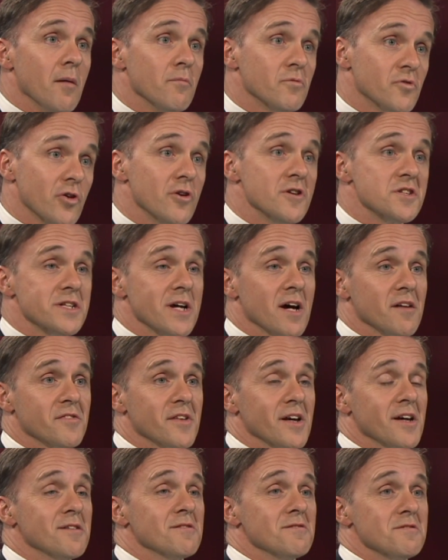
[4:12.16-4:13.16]
Turns out
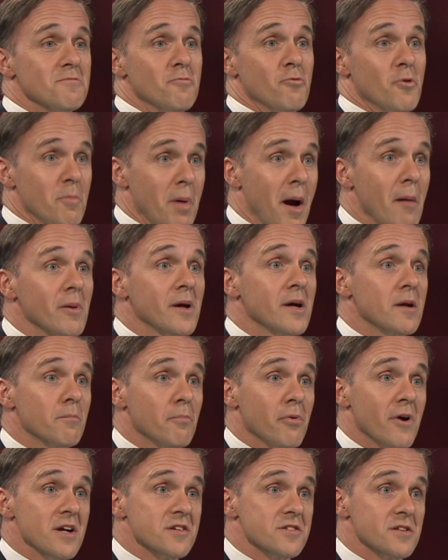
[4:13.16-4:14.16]
that Republican
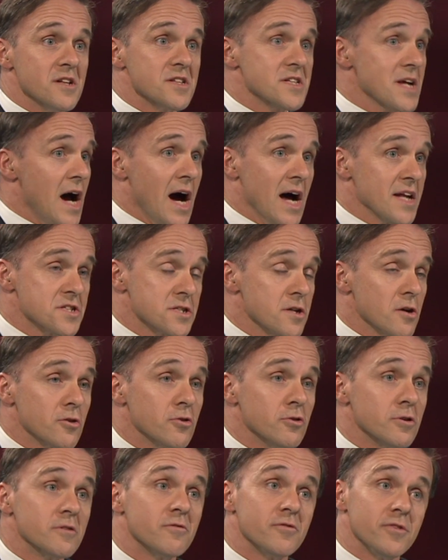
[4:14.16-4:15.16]
presidents aren't so
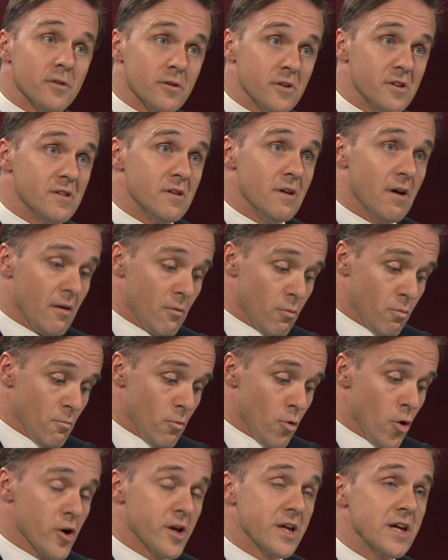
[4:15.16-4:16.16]
good for the
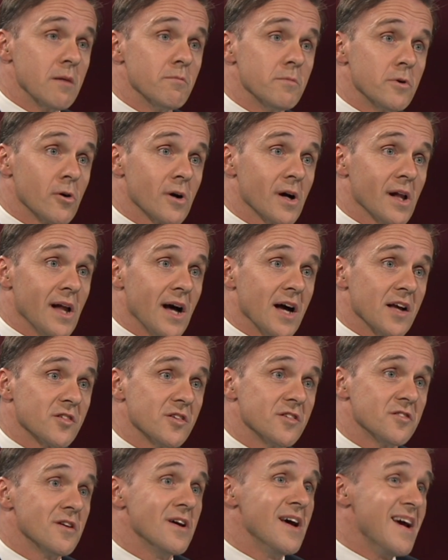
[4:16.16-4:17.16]
working and middle
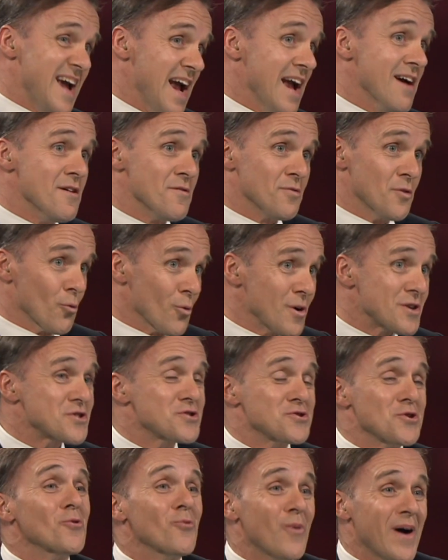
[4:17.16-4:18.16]
classes. The rich
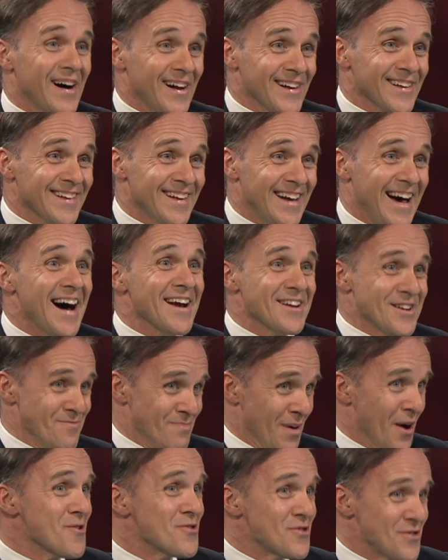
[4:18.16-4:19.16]
do well under
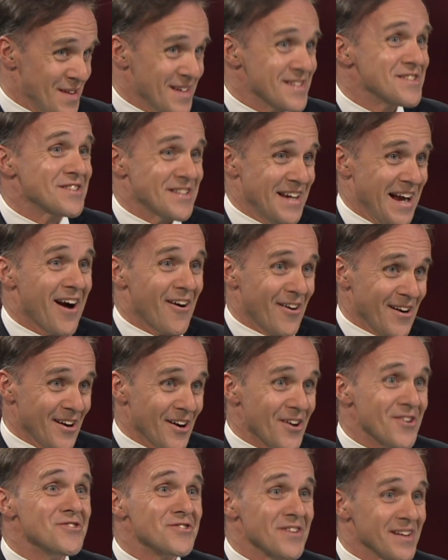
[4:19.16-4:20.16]
both
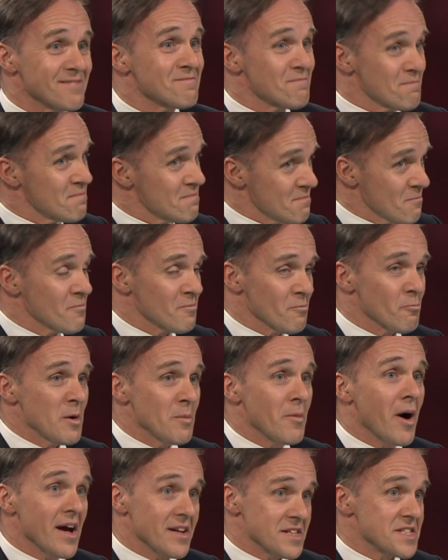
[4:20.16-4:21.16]
scenarios, and we
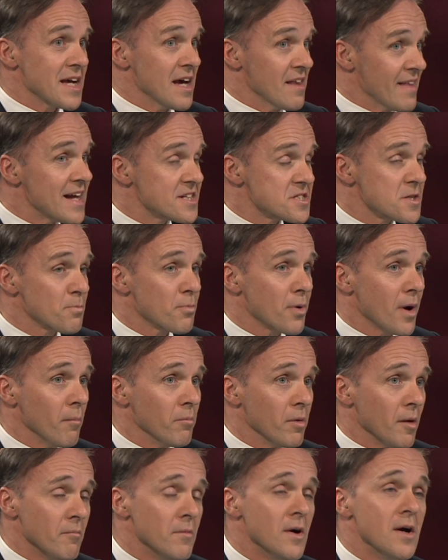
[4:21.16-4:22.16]
might say that's a
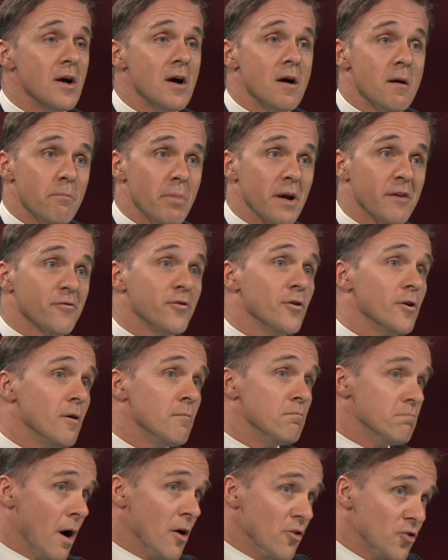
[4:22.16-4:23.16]
problem. But for
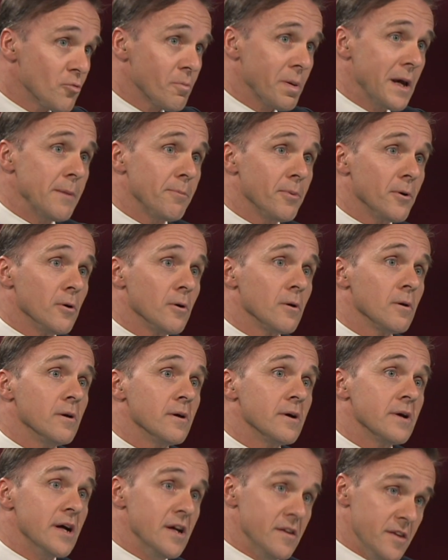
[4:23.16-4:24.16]
most people
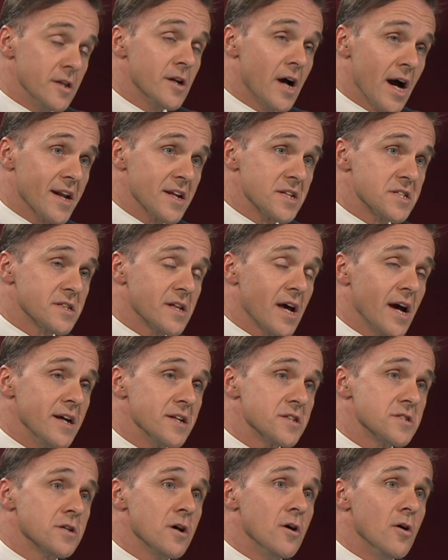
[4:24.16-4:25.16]
in the United
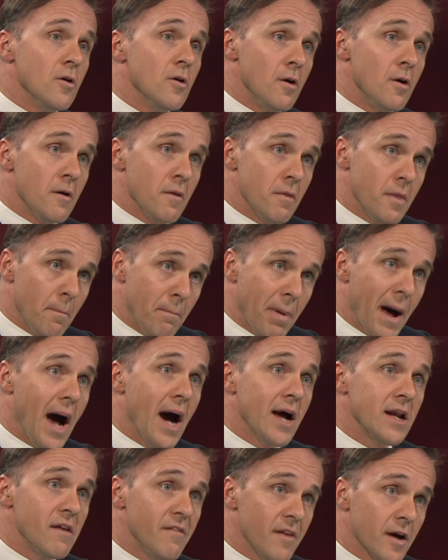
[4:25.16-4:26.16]
States, the
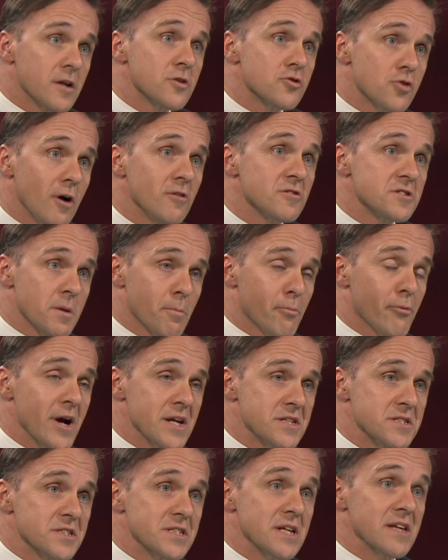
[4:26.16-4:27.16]
party that controls the
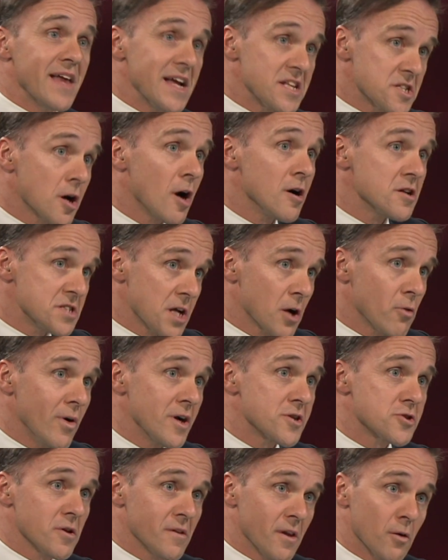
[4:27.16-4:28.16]
presidency, that's
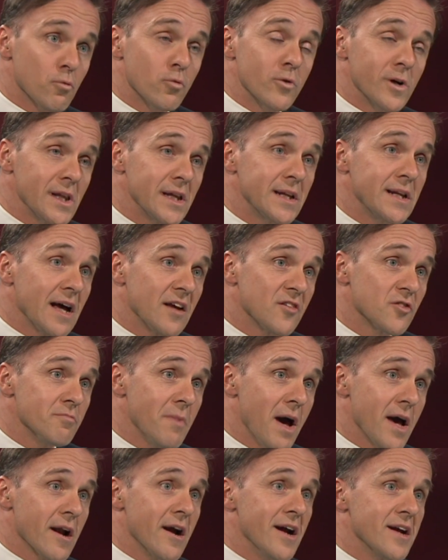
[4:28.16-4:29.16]
consequential. It really does
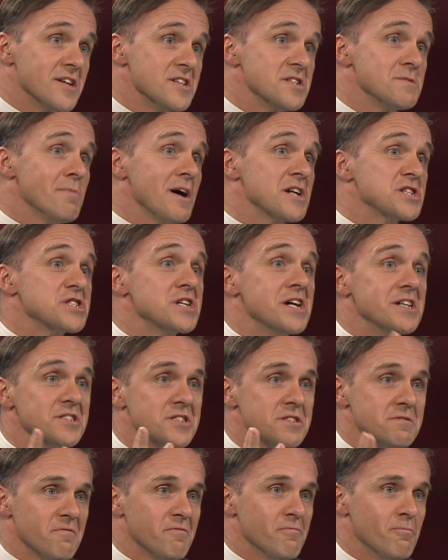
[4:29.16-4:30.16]
matter. And as much
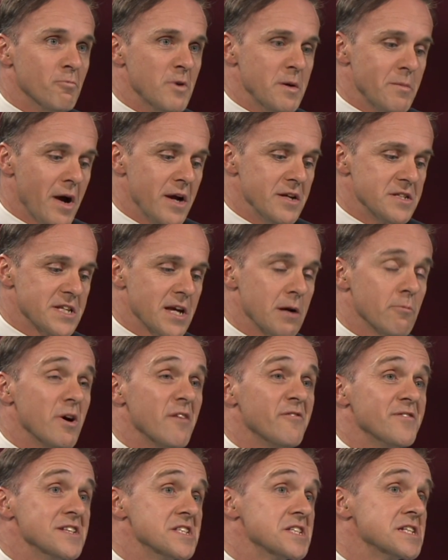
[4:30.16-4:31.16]
as we may say we're
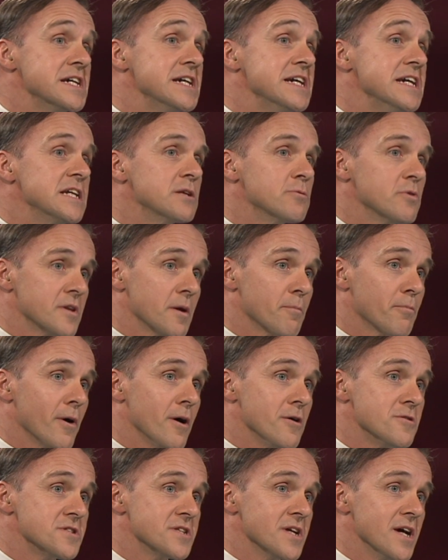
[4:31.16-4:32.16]
fatigued with the
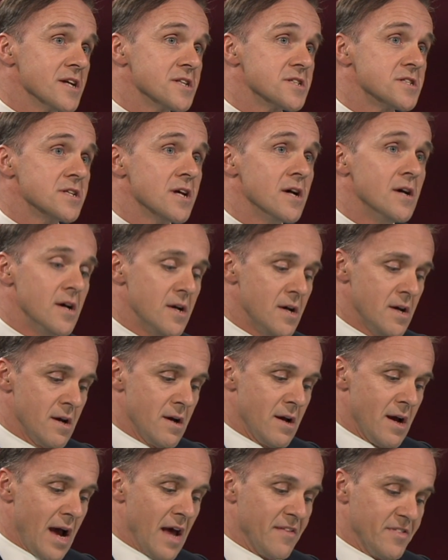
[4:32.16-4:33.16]
process,
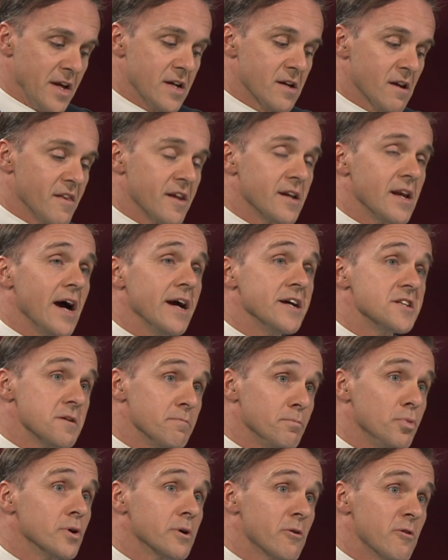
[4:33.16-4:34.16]
at the end of the day, it's
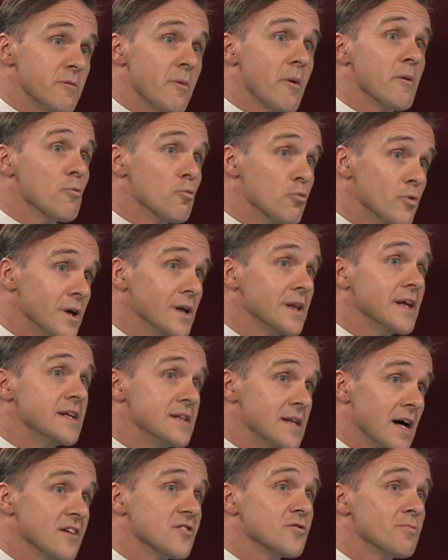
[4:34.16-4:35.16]
important to remember it really
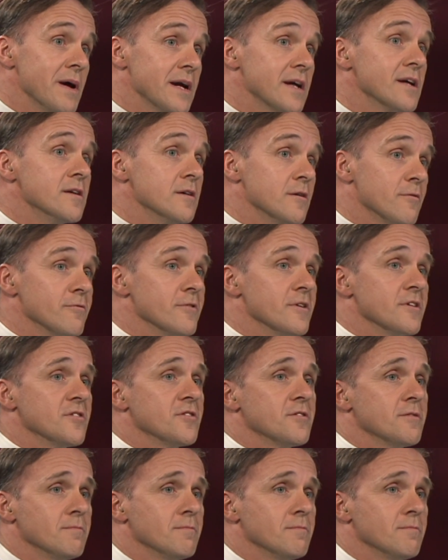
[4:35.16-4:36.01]
does make a difference.